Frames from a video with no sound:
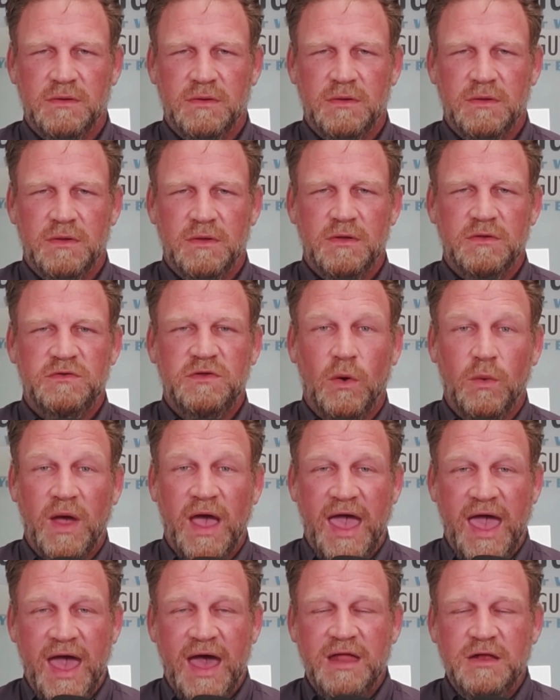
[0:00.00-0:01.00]
So
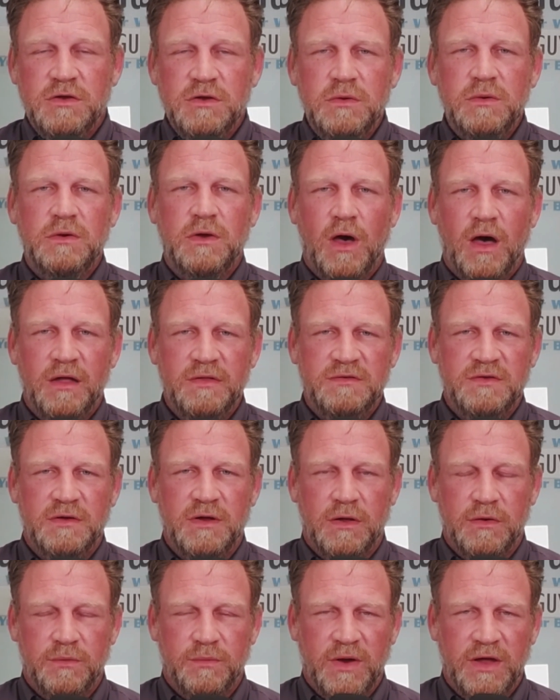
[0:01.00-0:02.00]
add new content
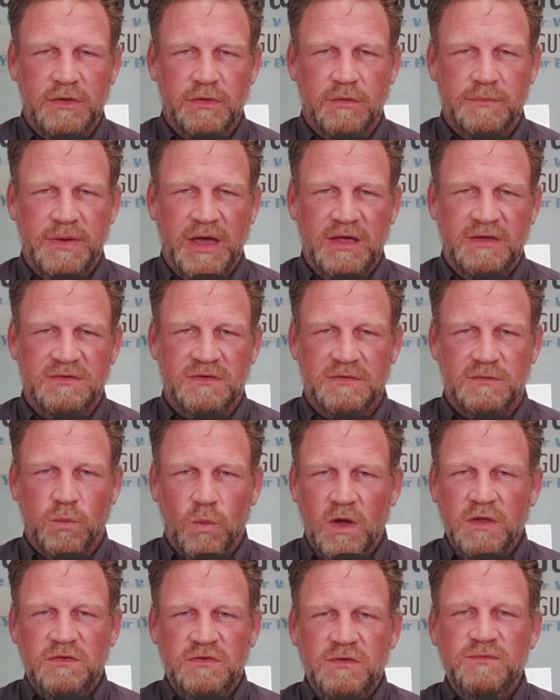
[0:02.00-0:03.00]
on a regular basis.
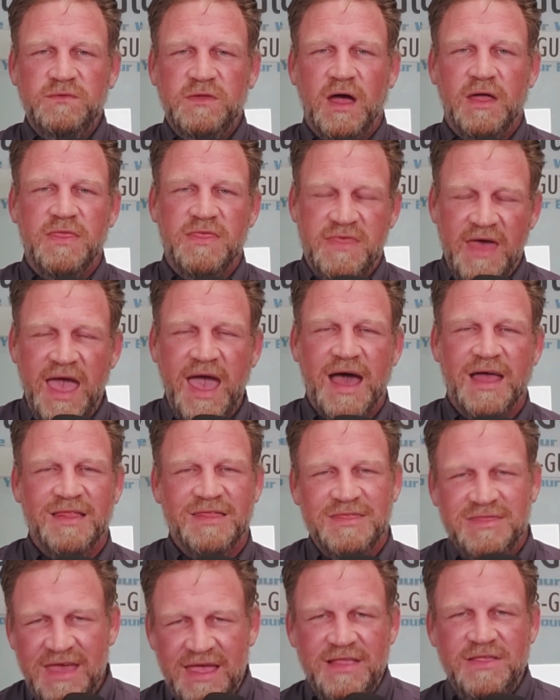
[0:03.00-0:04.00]
Once you've done that,
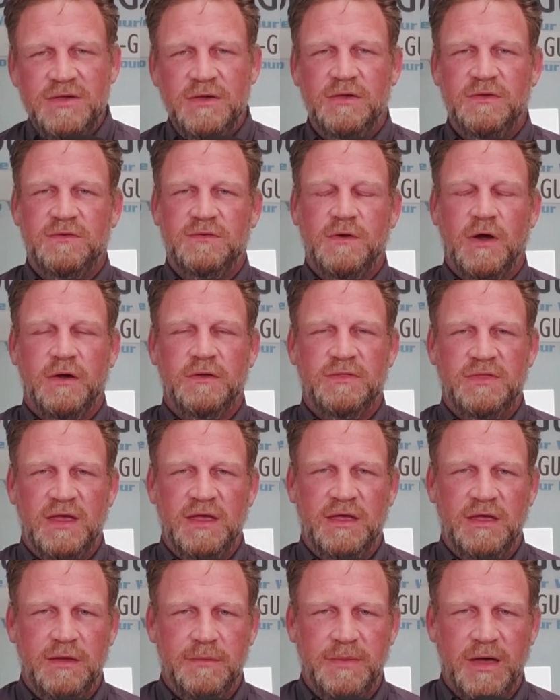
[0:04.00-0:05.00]
then you can start
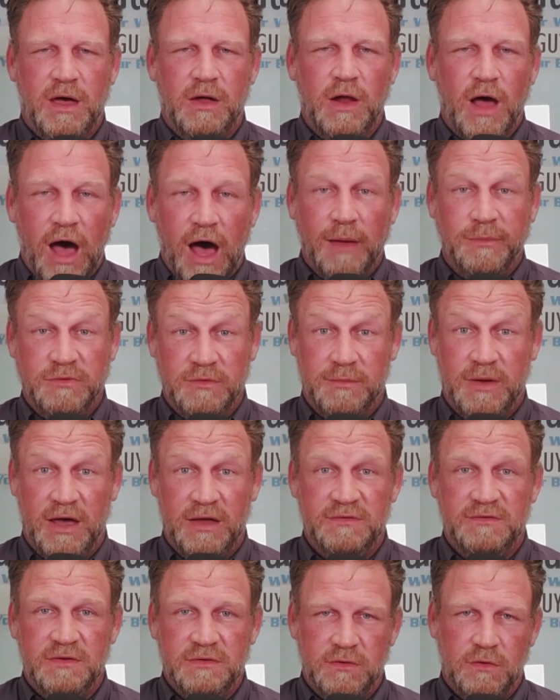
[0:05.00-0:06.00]
thinking about
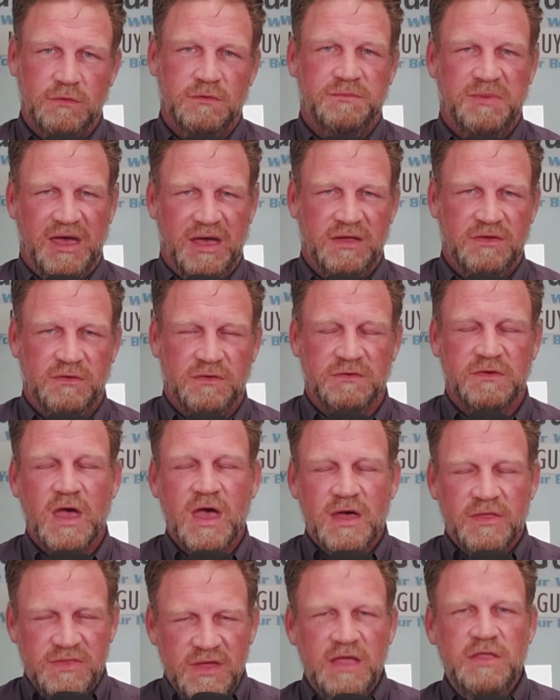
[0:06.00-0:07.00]
optimizing those pages.
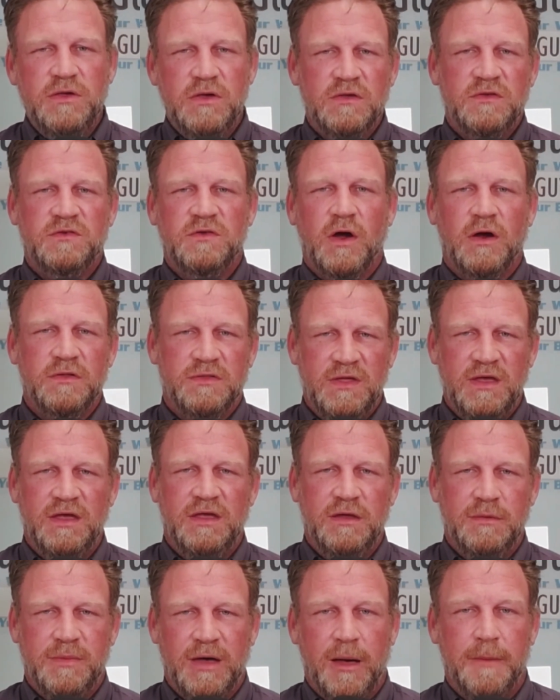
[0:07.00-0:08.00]
Then you can start thinking
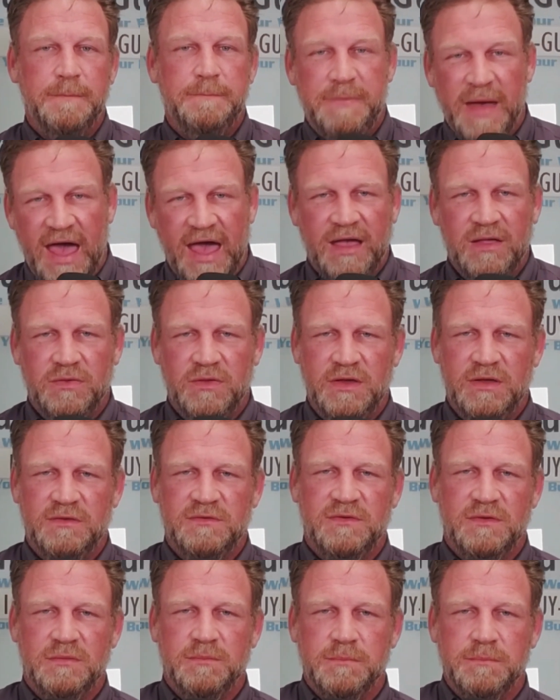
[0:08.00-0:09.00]
about backlinks
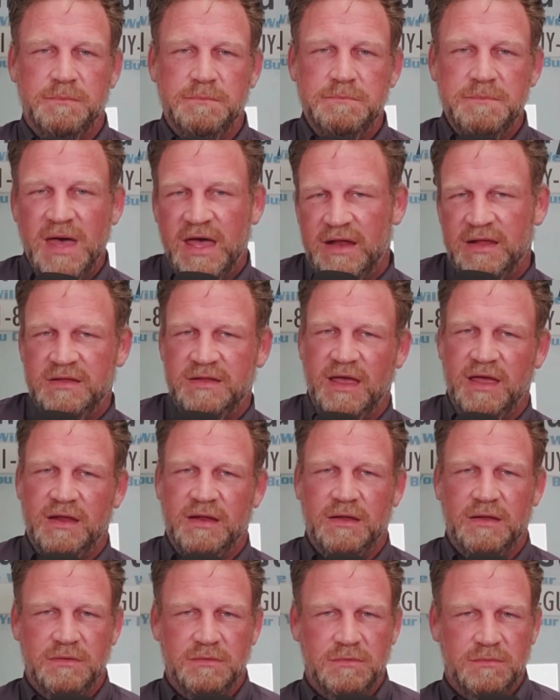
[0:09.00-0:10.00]
and metadata
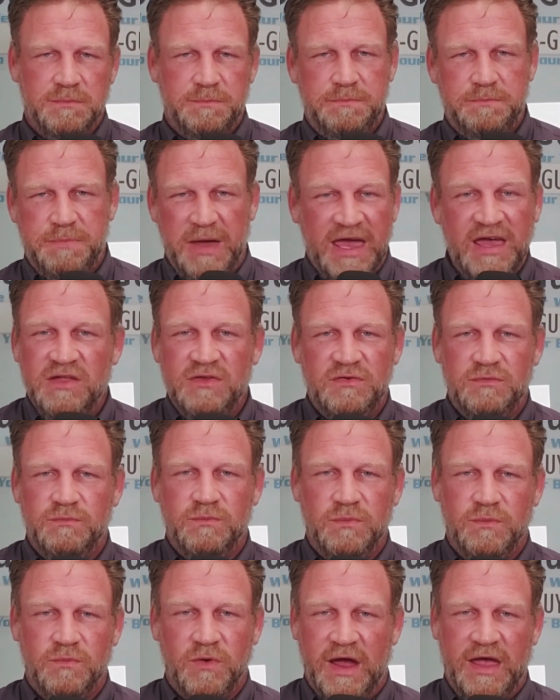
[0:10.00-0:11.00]
and page
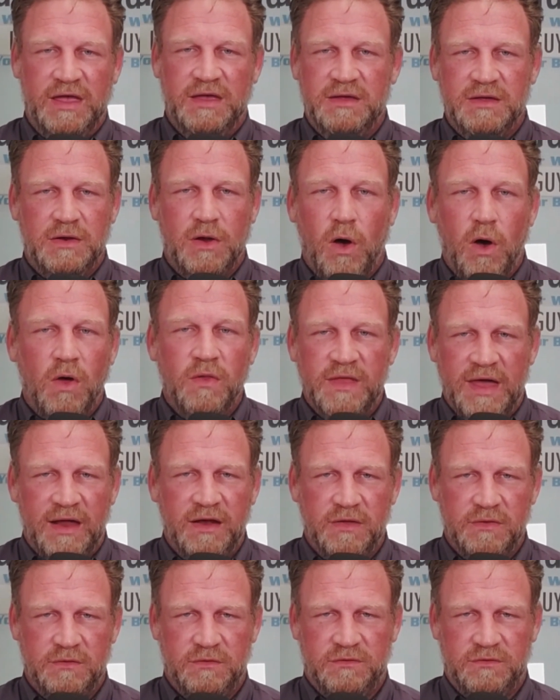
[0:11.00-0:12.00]
rank and all that
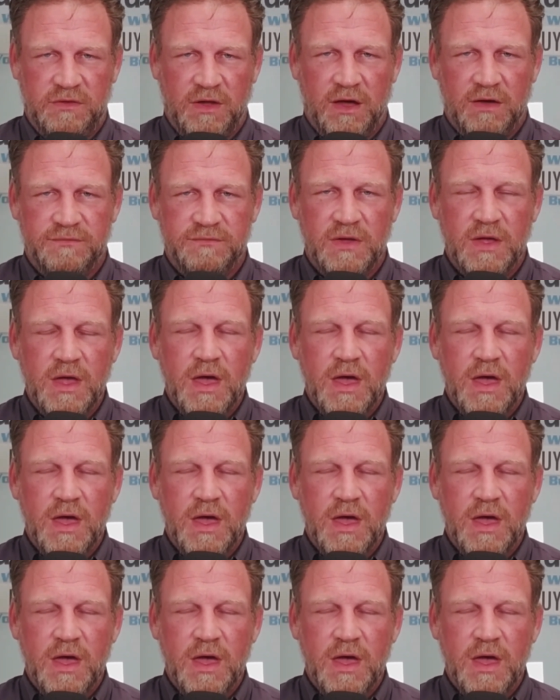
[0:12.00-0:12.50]
other stuff.